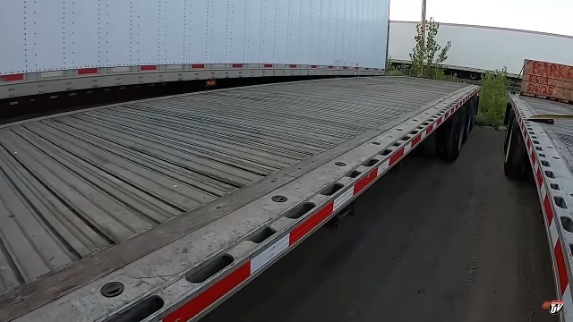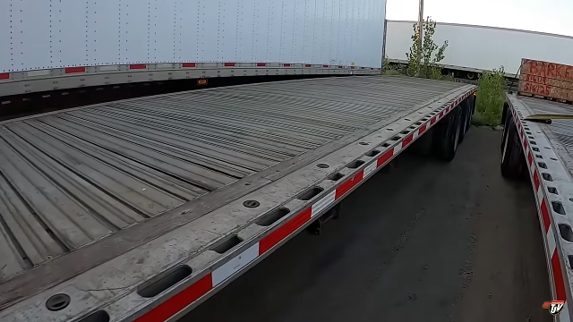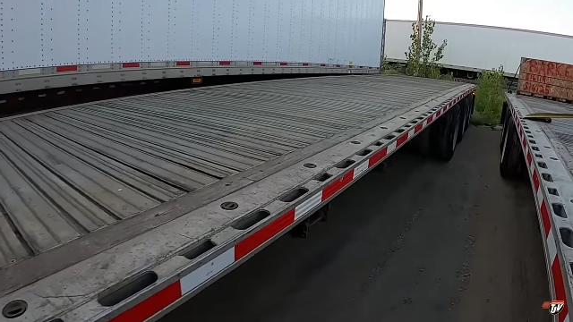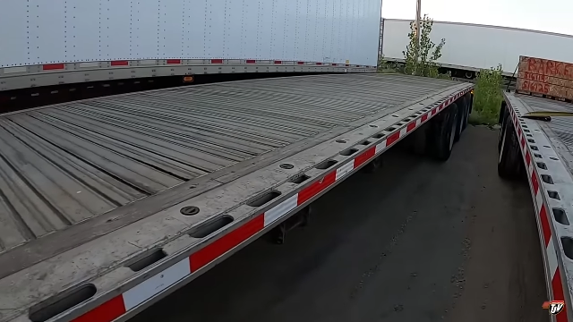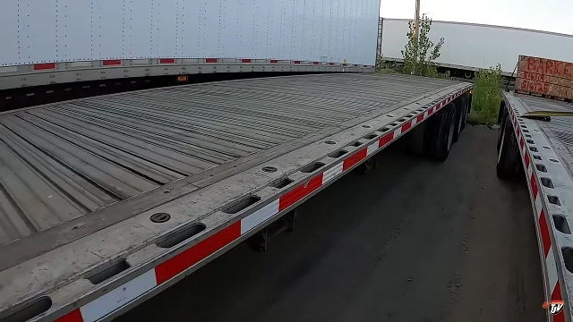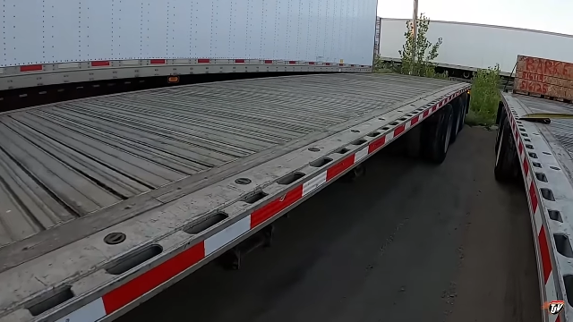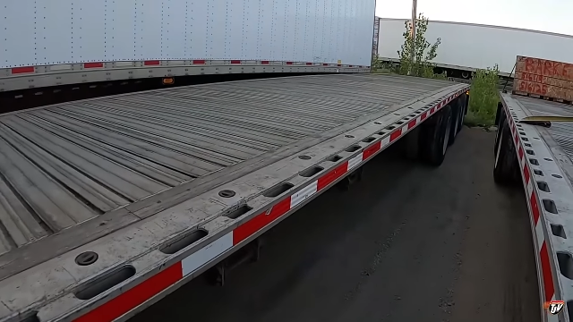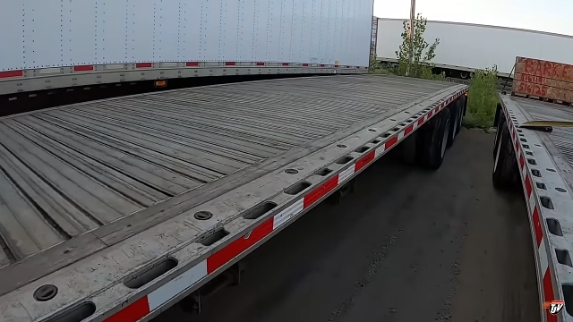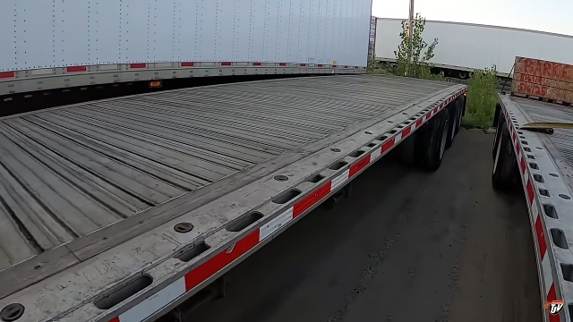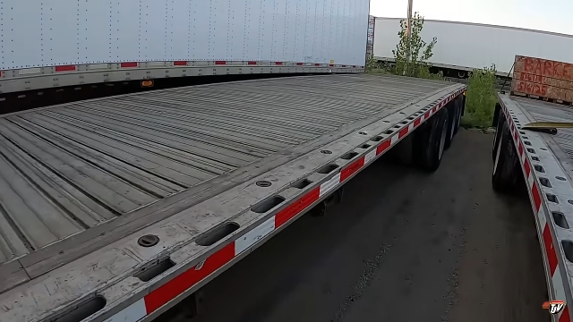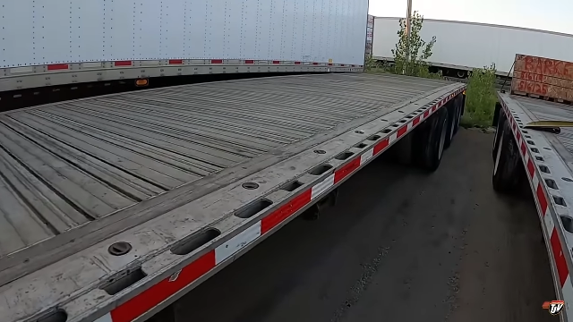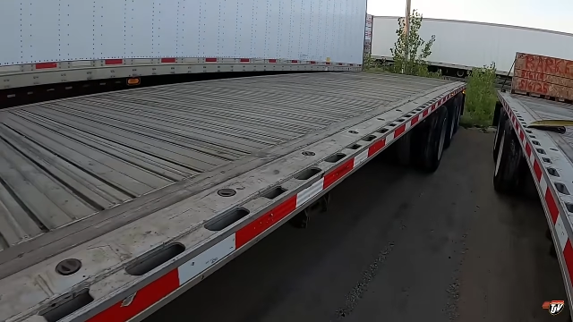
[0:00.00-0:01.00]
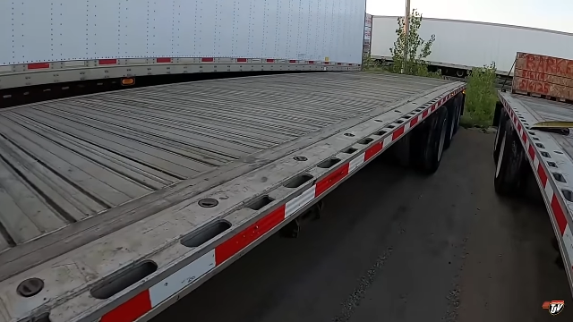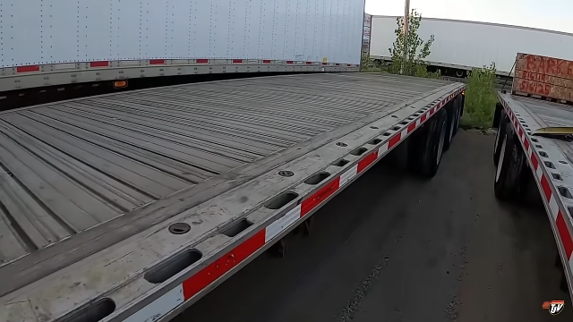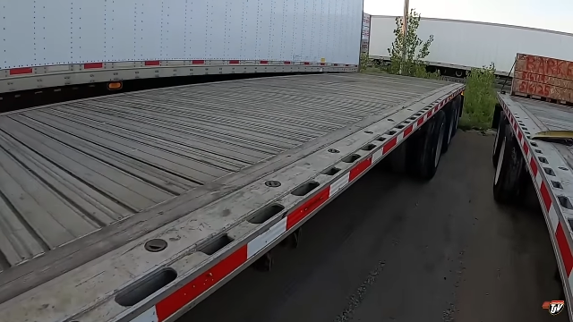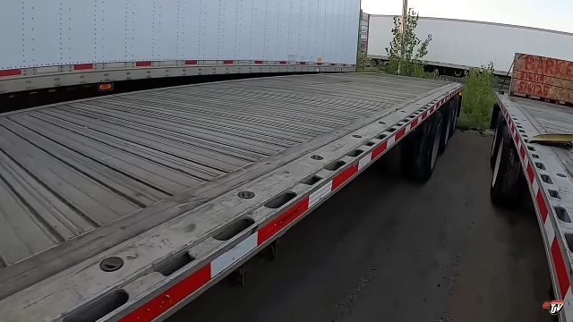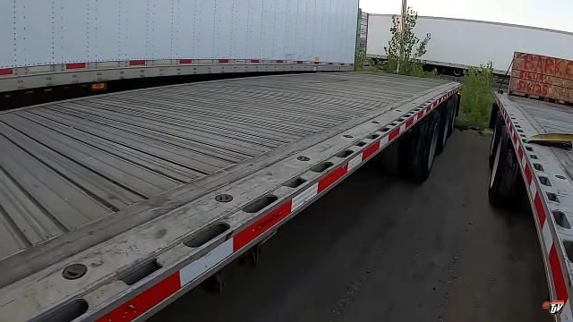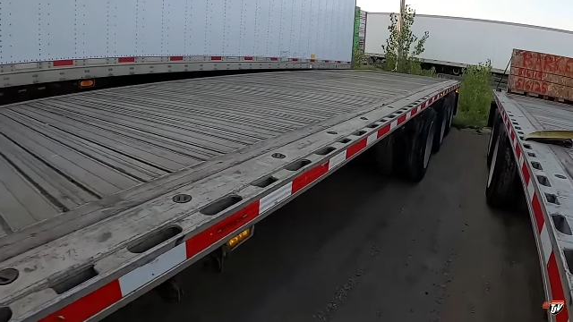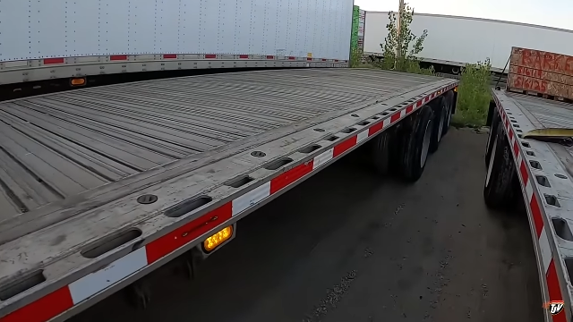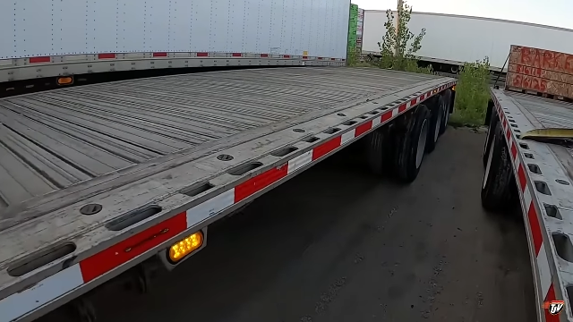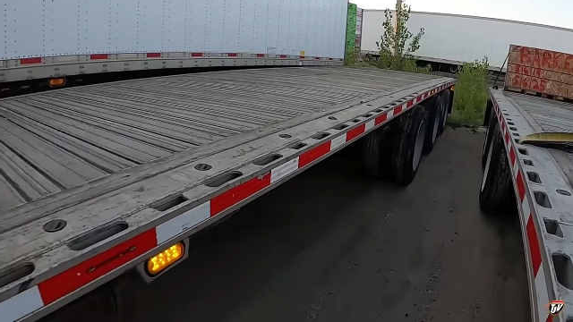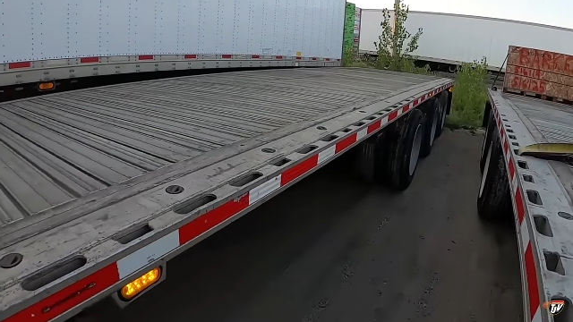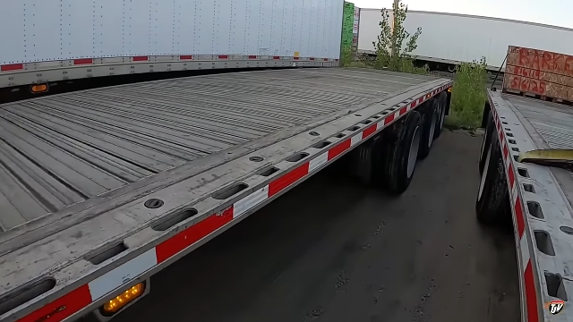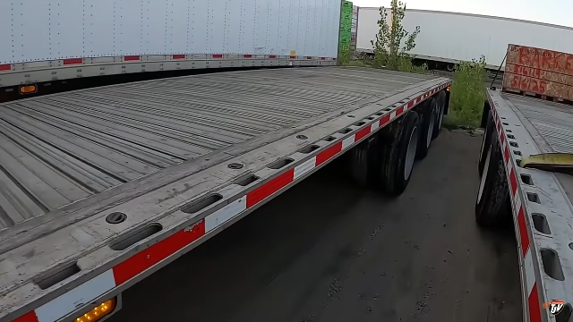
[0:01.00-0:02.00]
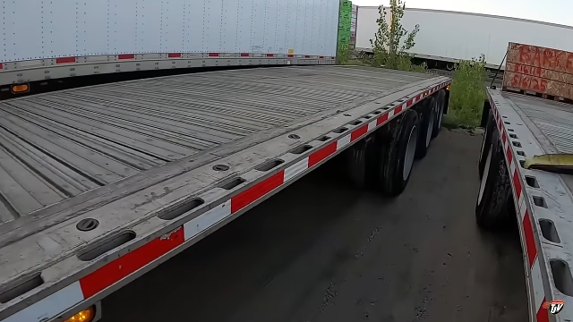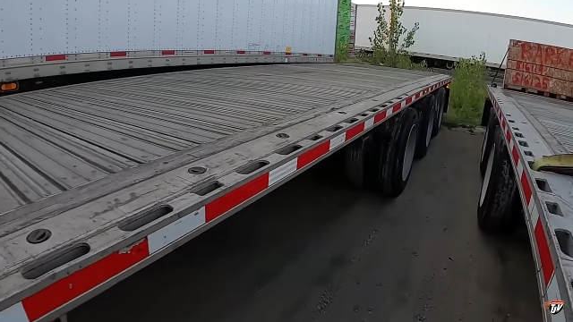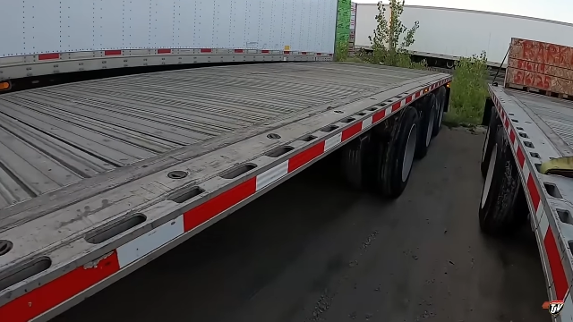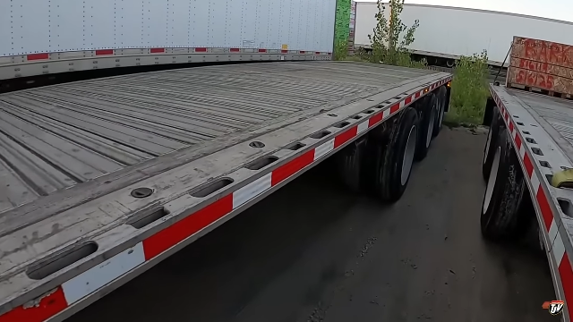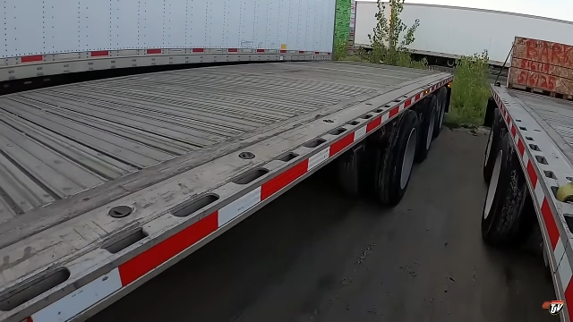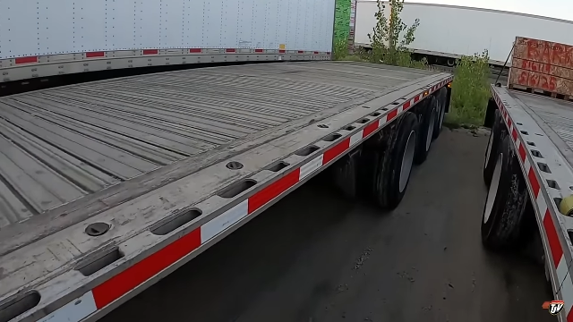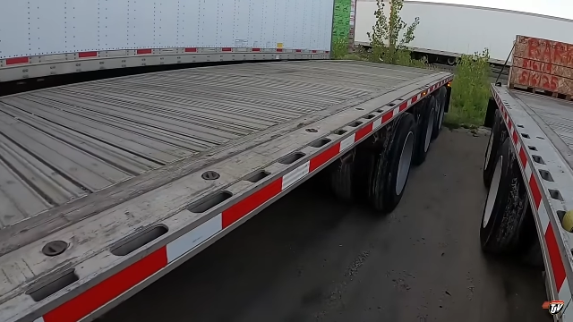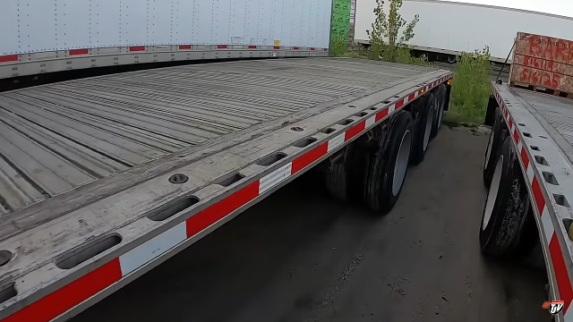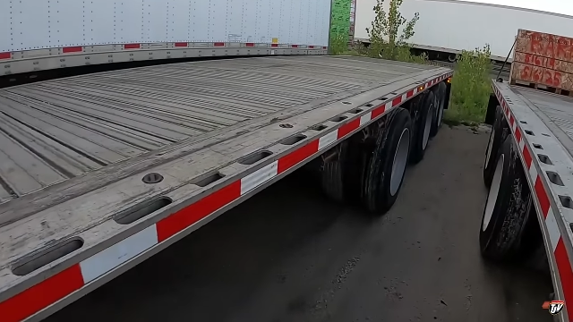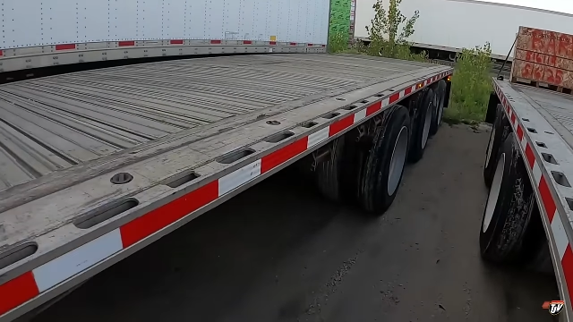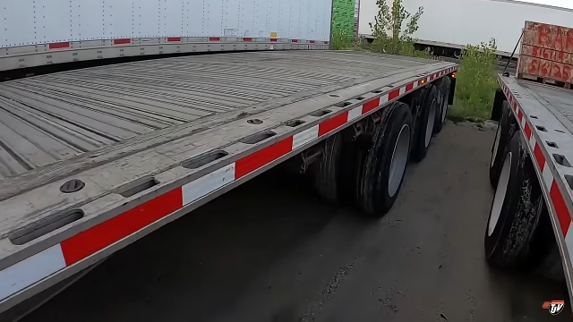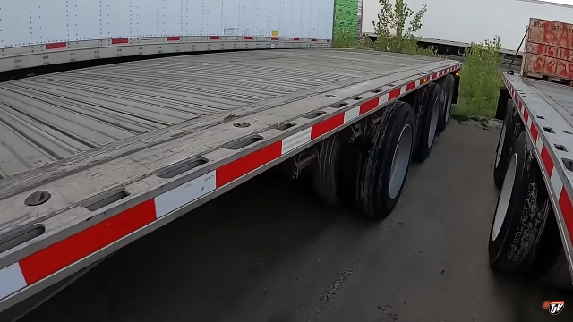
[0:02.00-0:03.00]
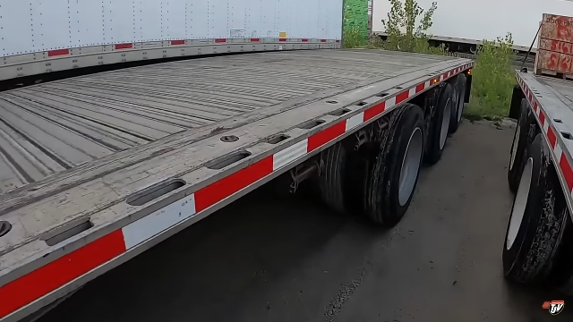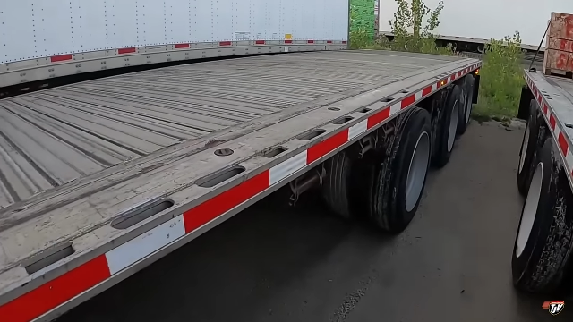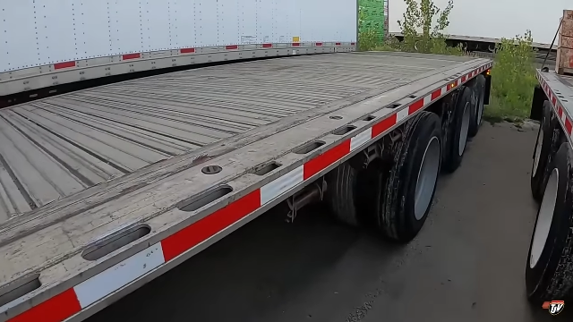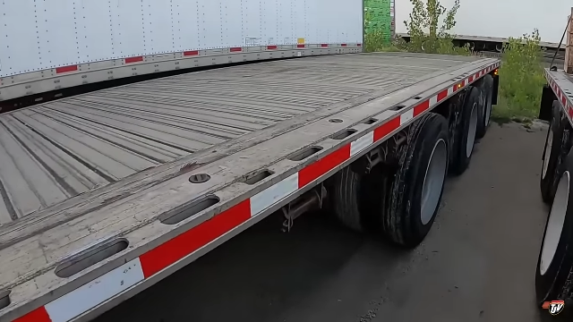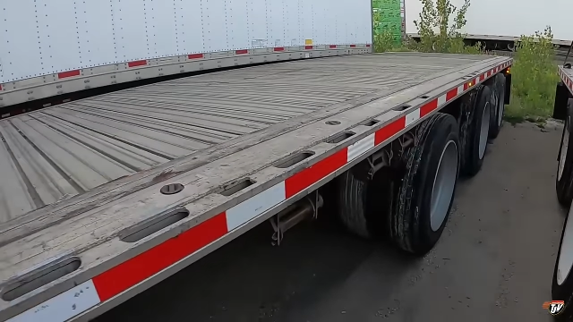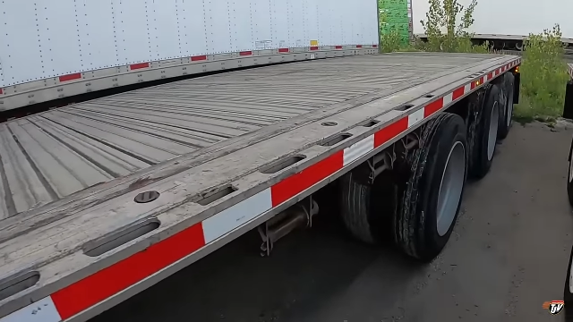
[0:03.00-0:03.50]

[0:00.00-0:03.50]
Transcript: No face is visible, so there are no lips to read.